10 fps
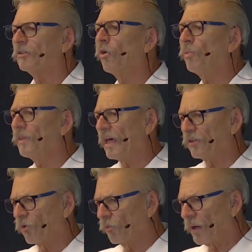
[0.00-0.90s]
you open
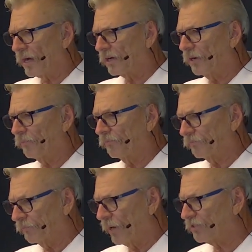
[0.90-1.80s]
that door back up
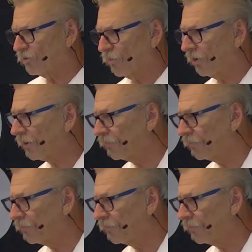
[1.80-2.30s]
pastor mark